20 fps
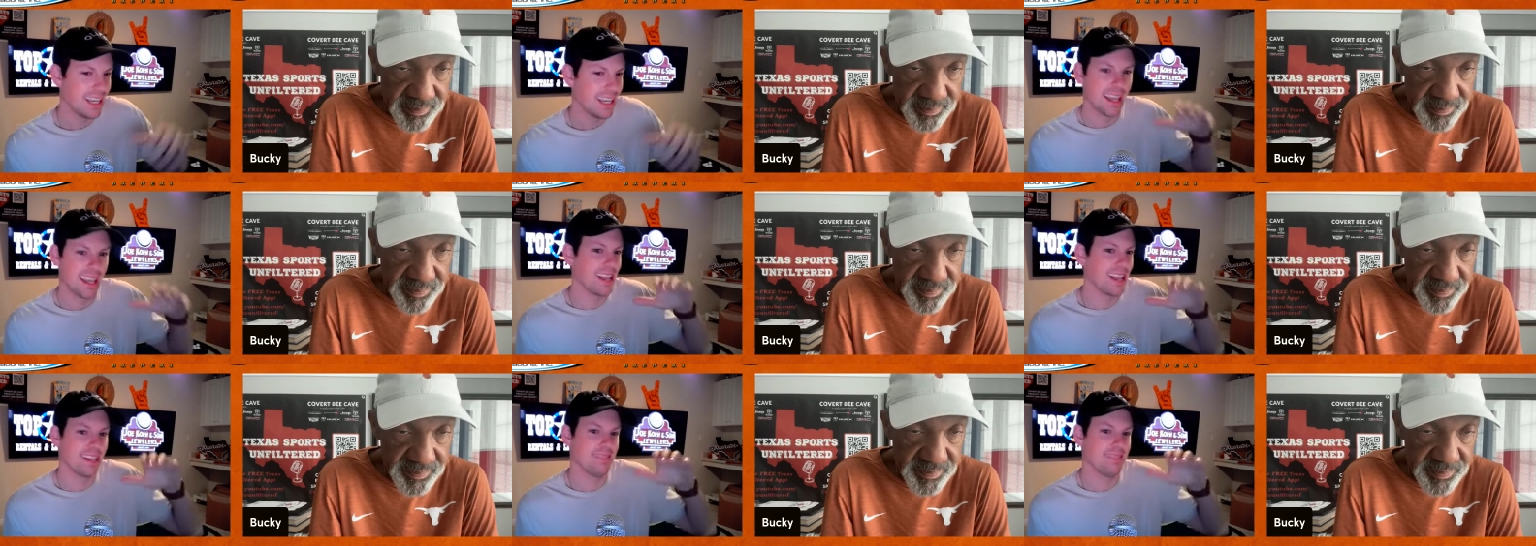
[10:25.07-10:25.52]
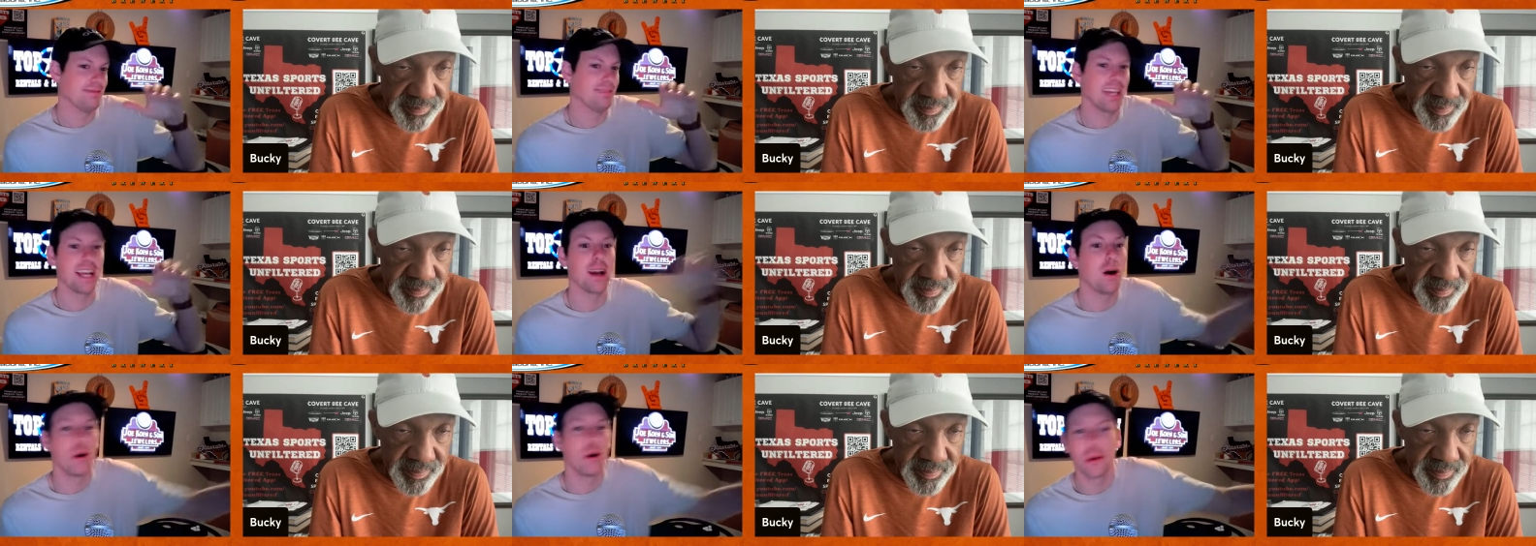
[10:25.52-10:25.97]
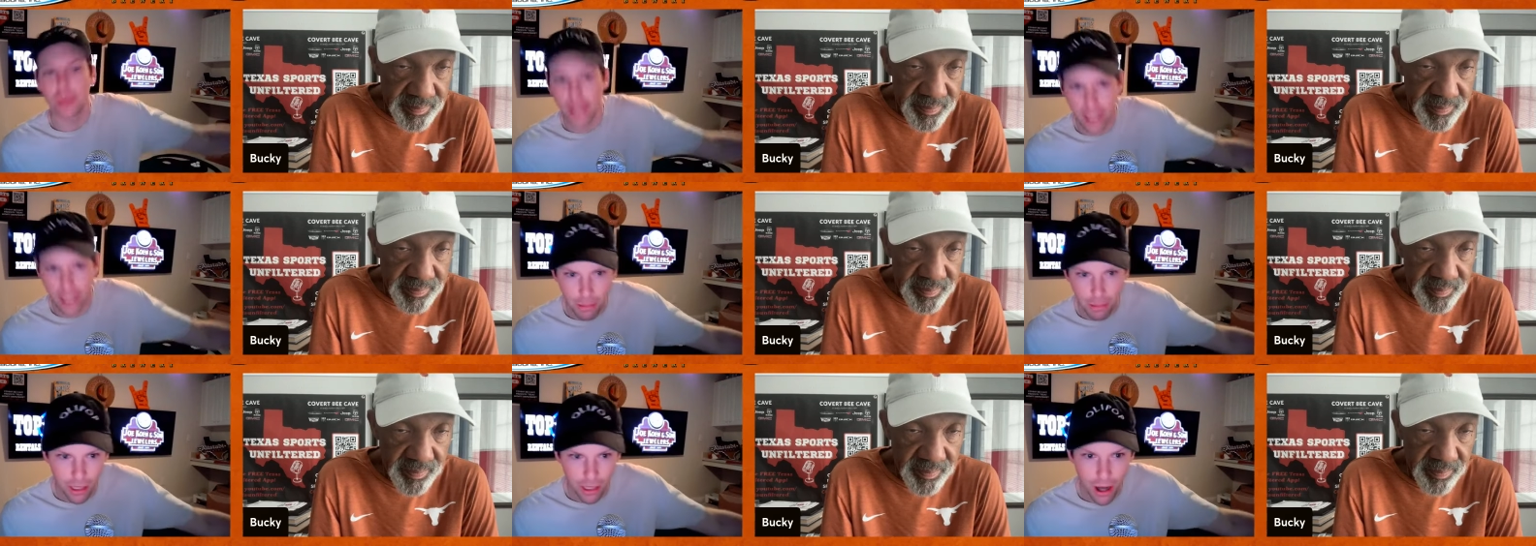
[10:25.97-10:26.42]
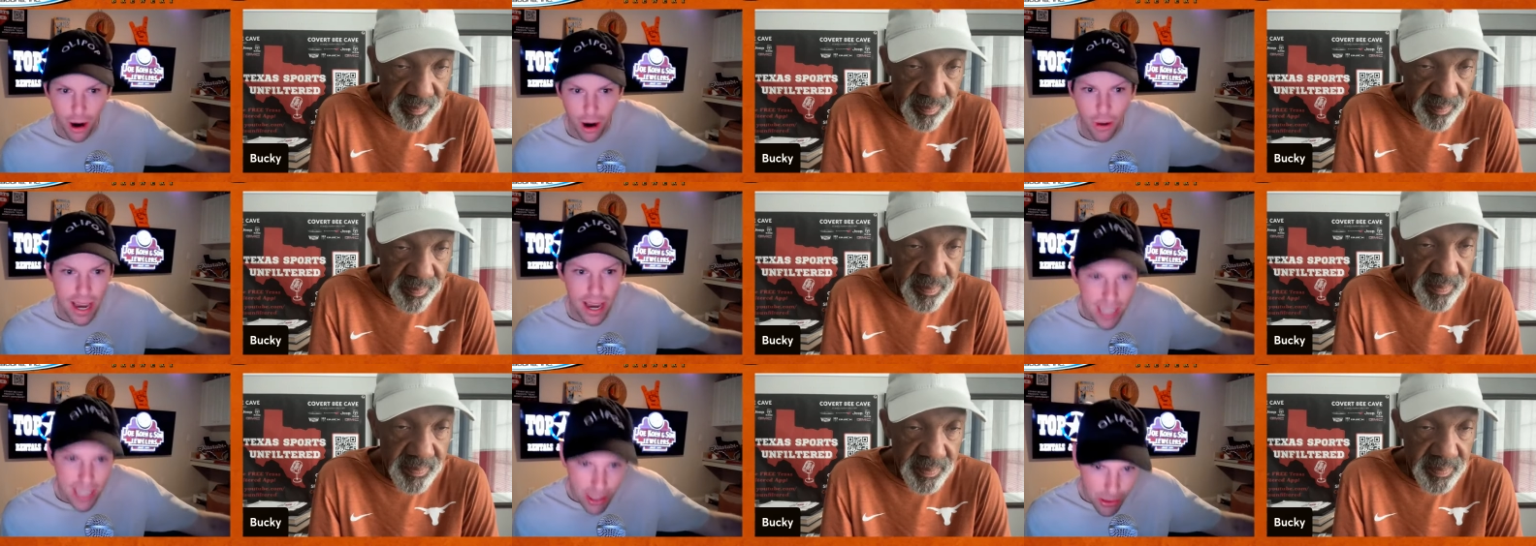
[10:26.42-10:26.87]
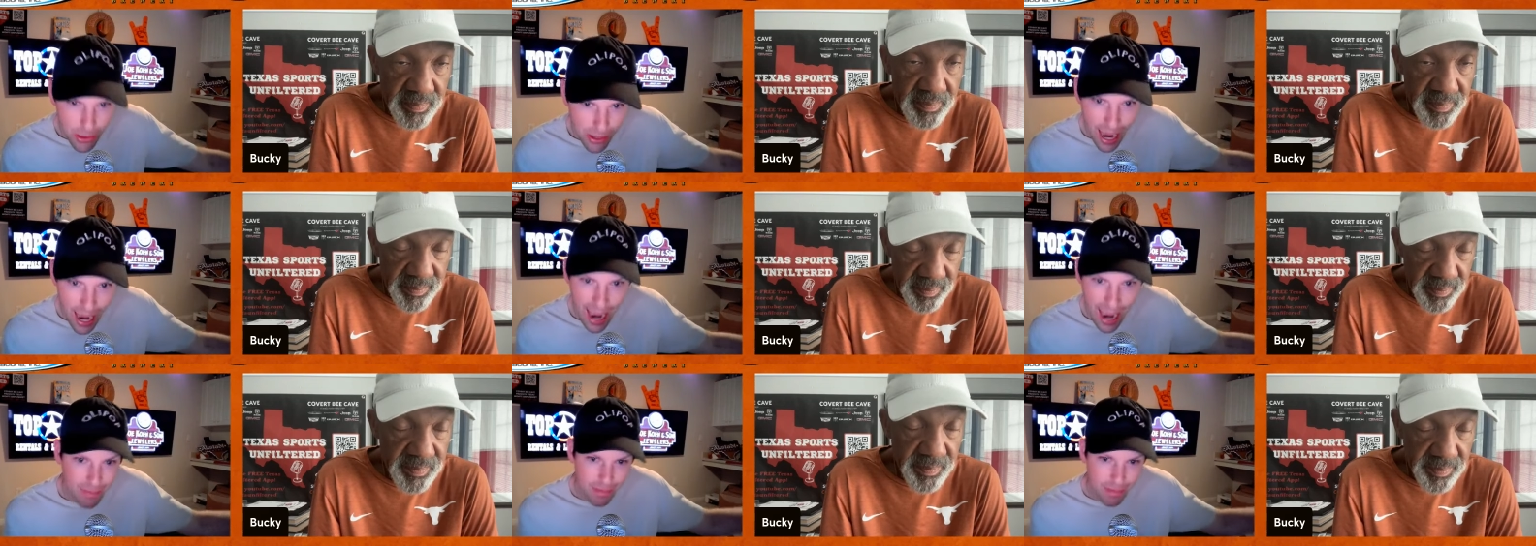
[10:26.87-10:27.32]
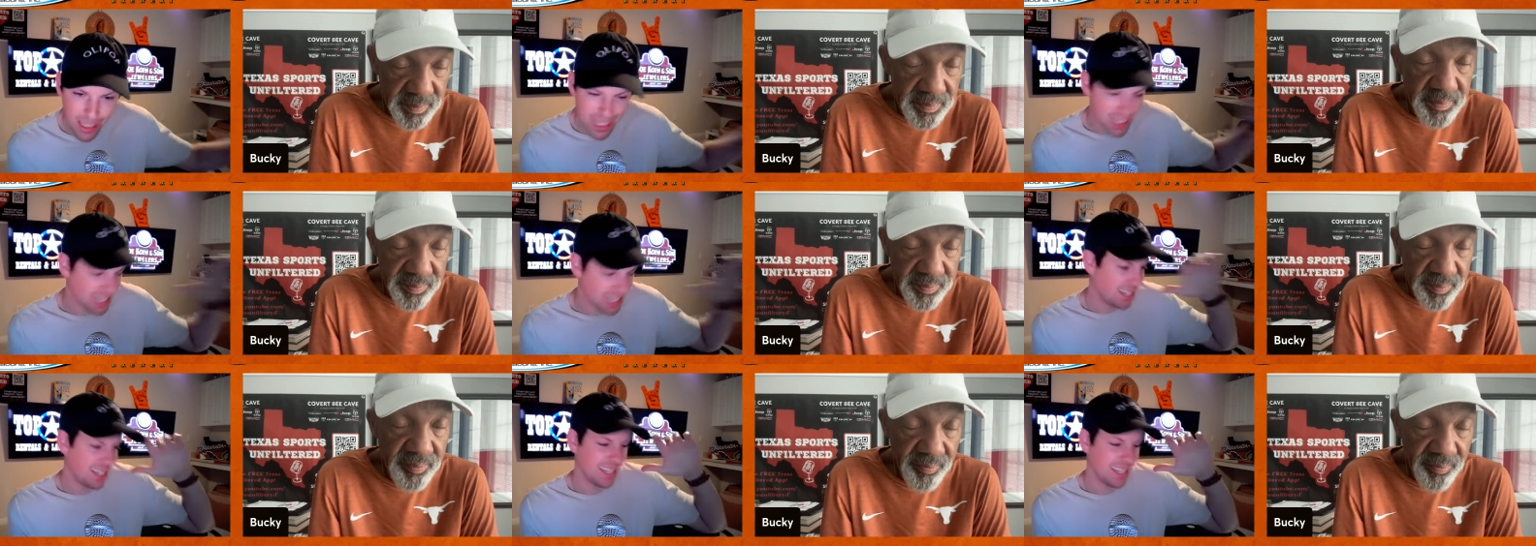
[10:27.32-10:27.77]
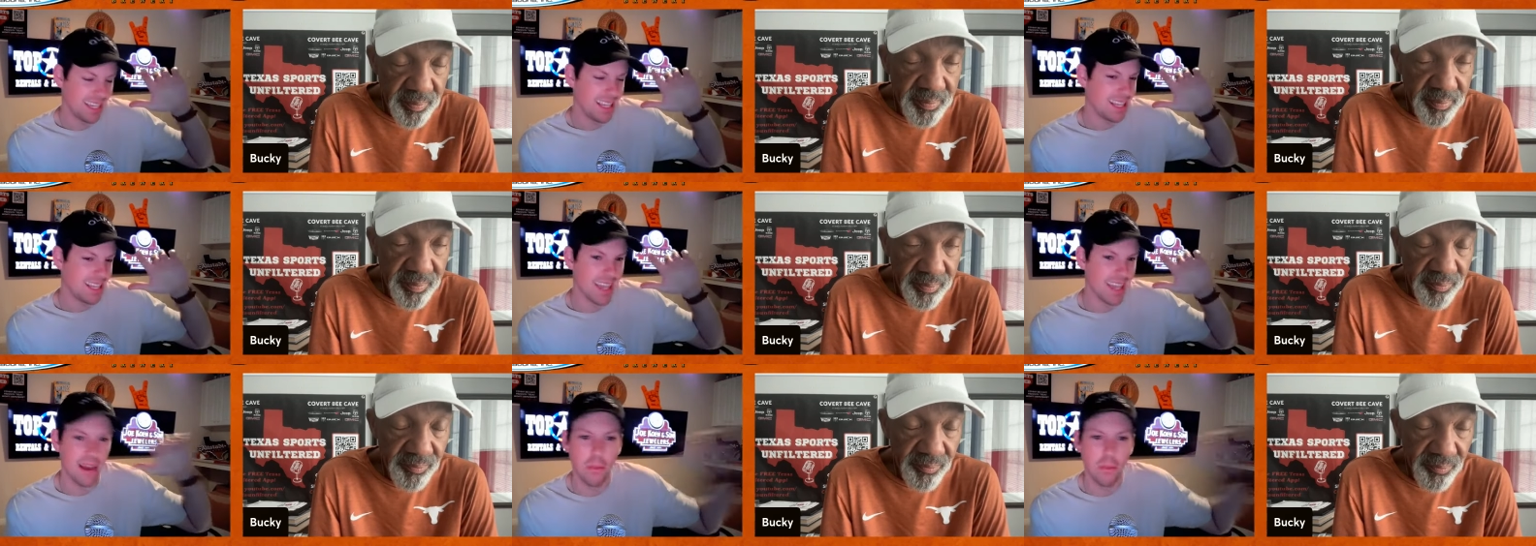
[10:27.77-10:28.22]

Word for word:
Speaker 1: they go to a couple of OSU games. They